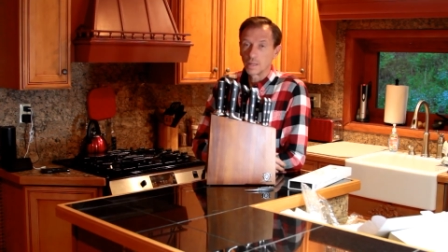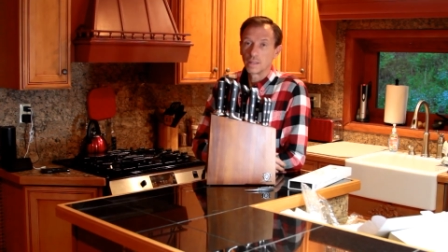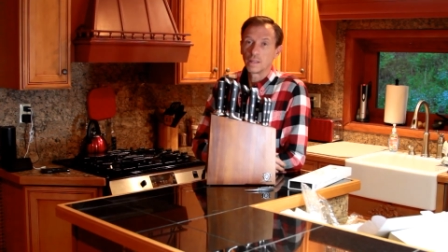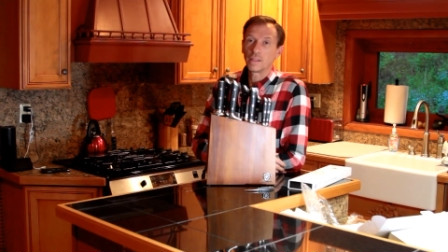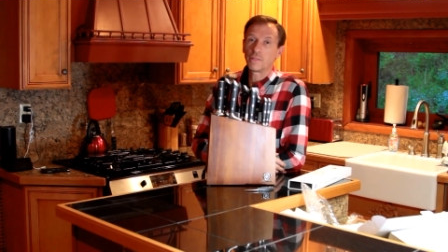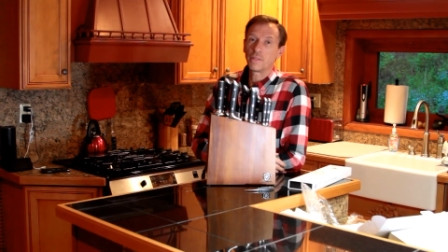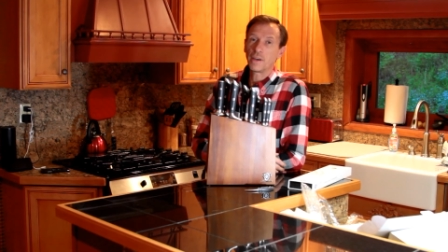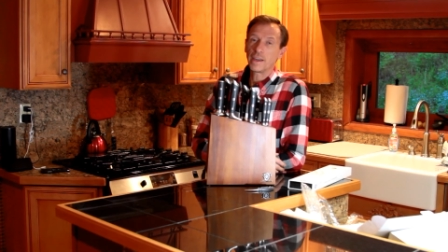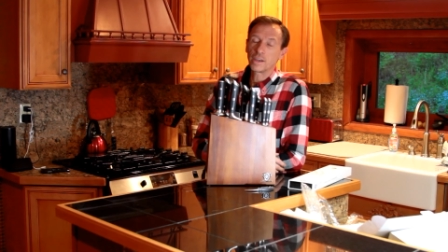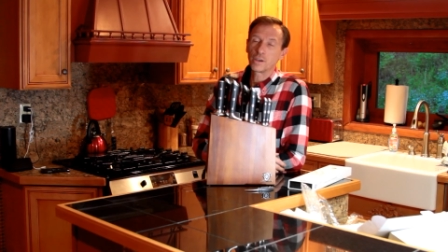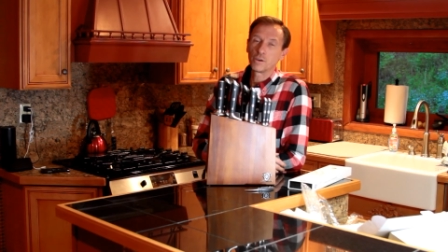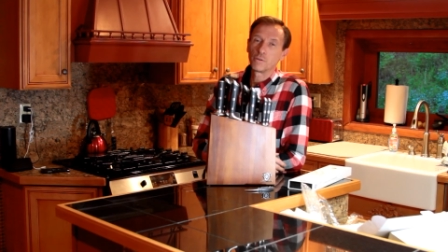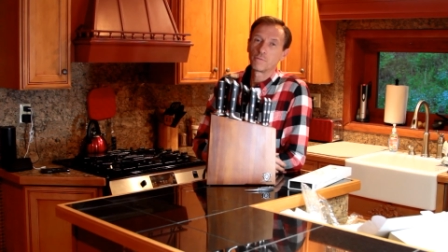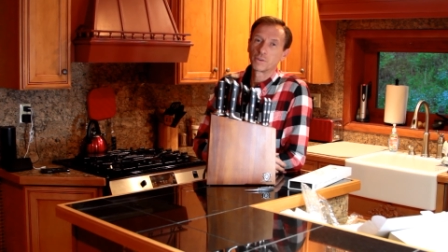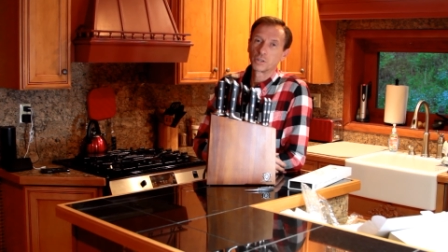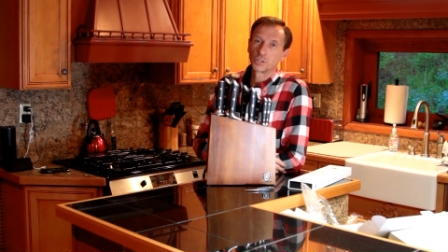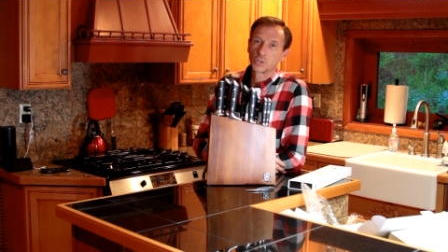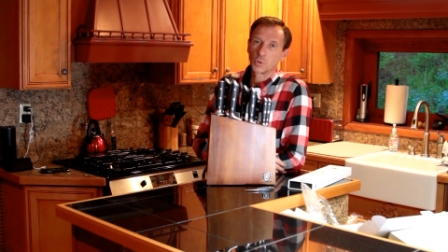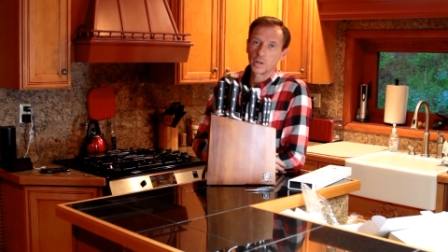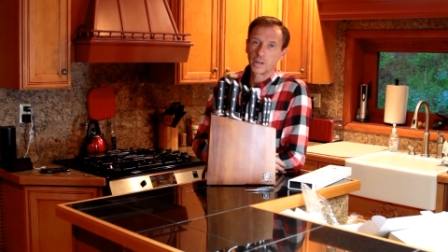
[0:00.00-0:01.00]
And thank you
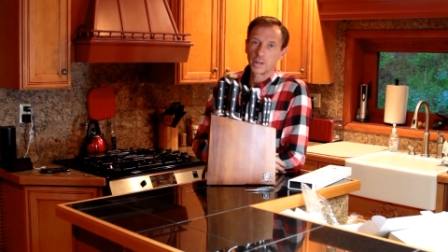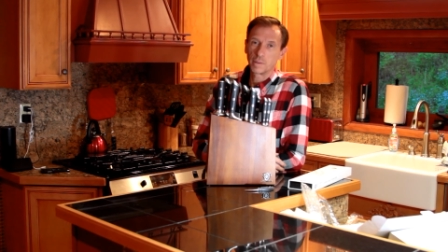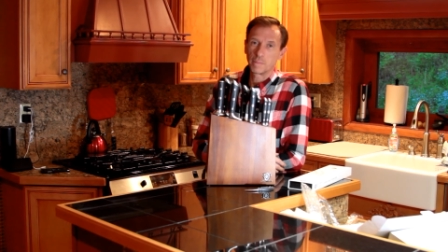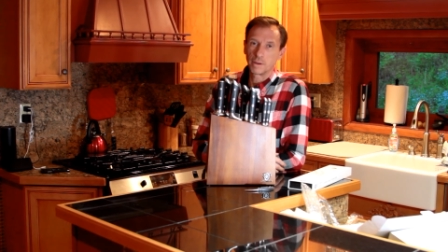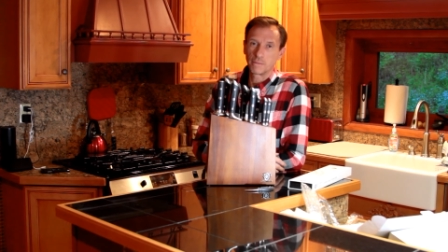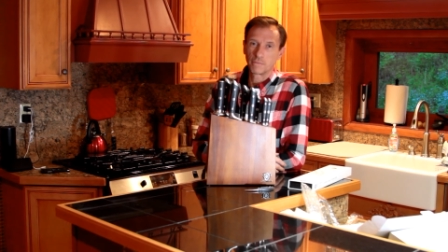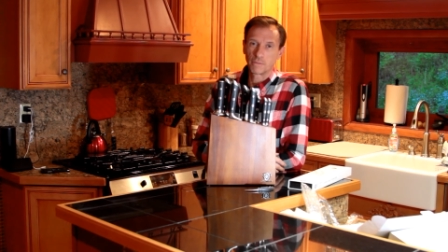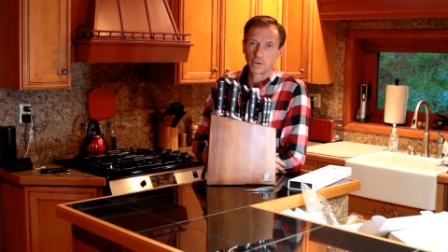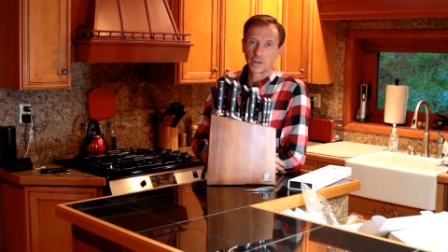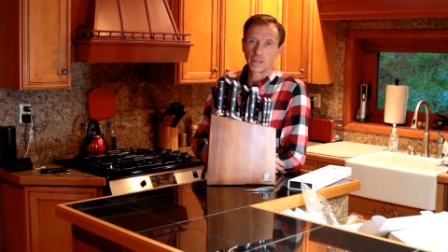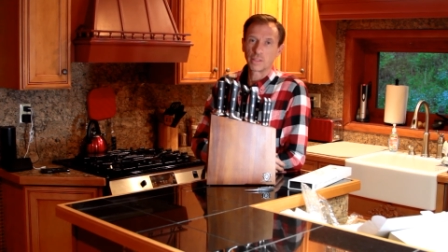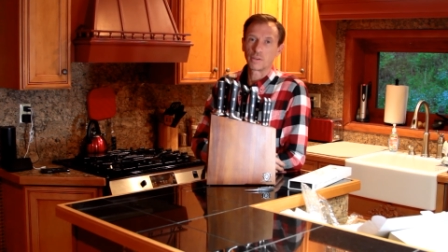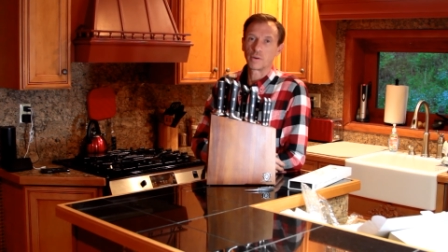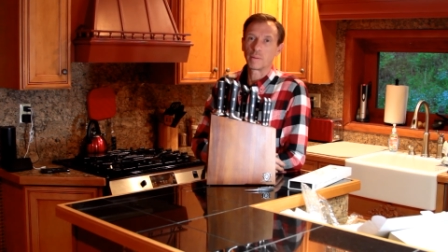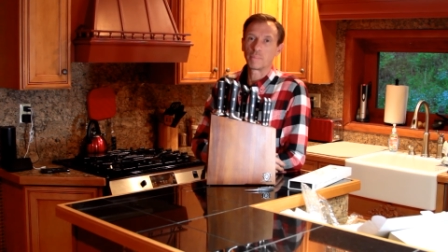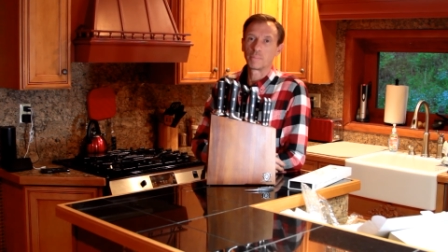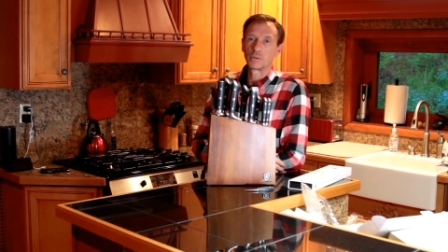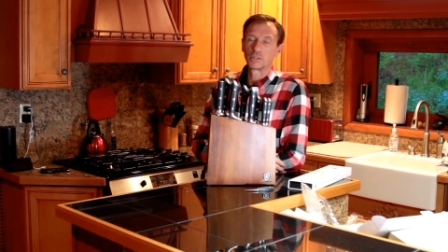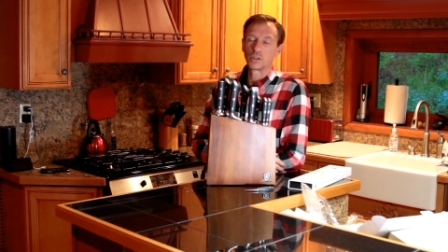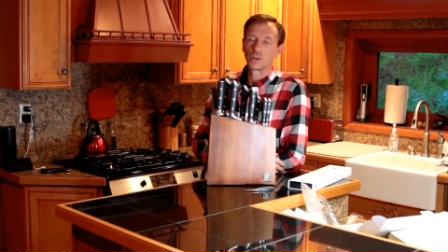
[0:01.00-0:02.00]
for joining me for another
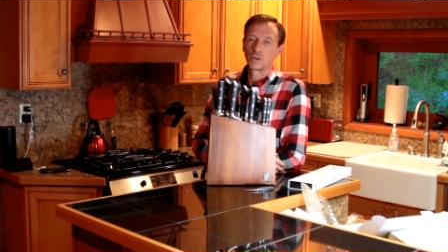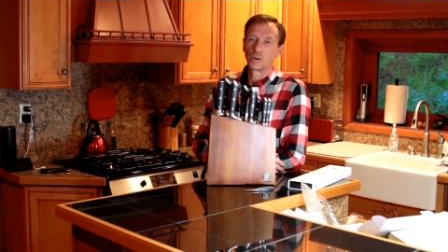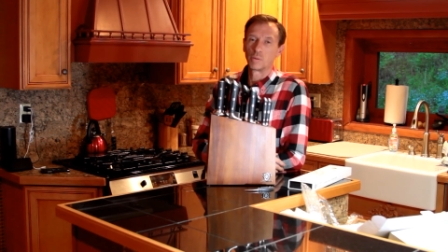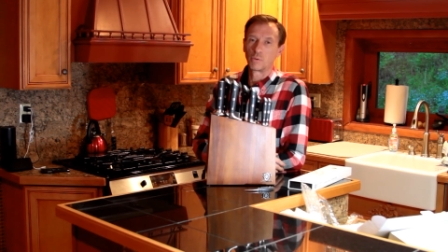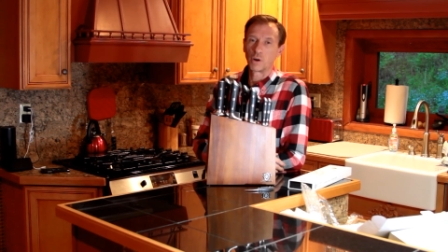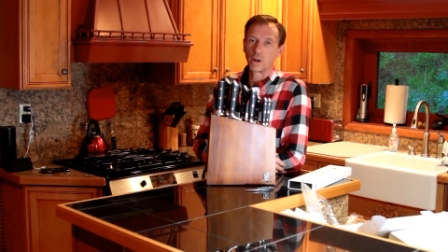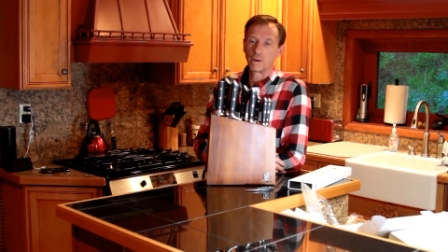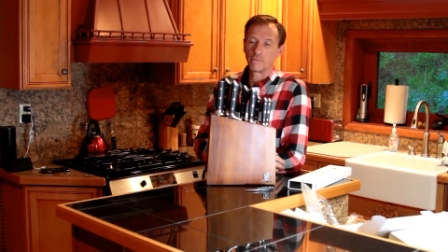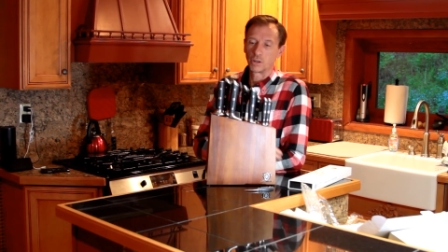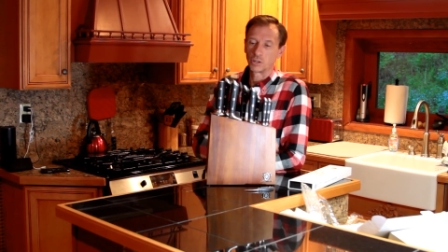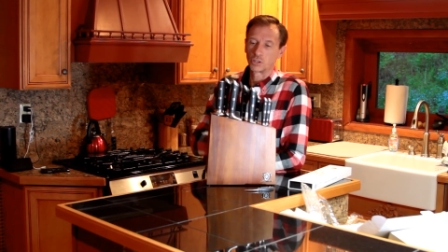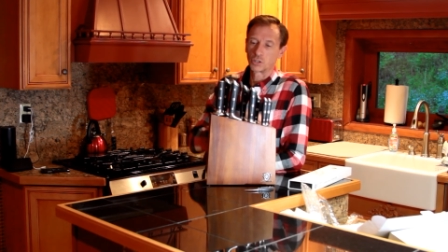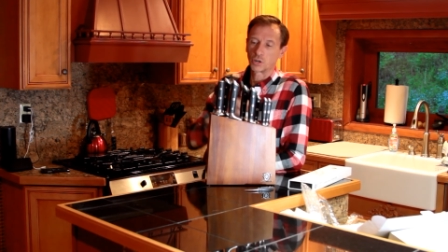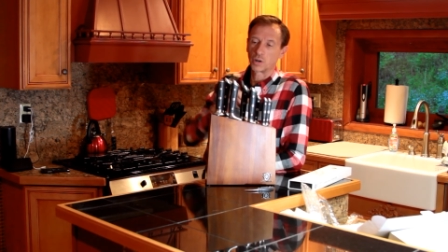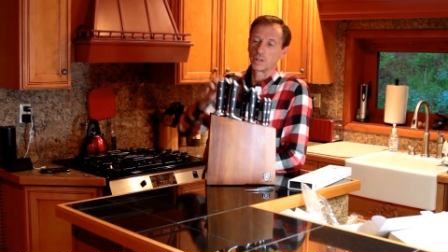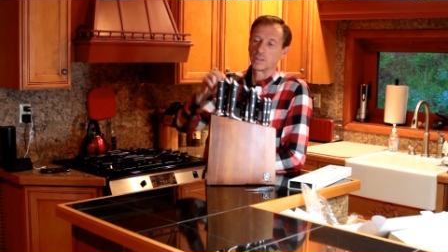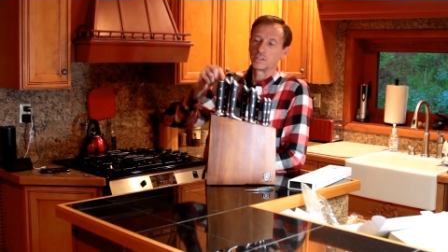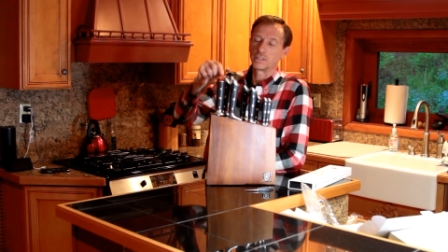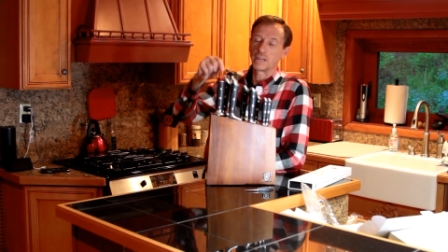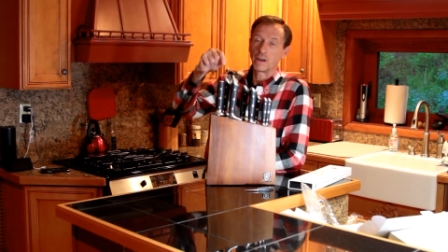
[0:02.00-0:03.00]
episode of Bravo Charlie's.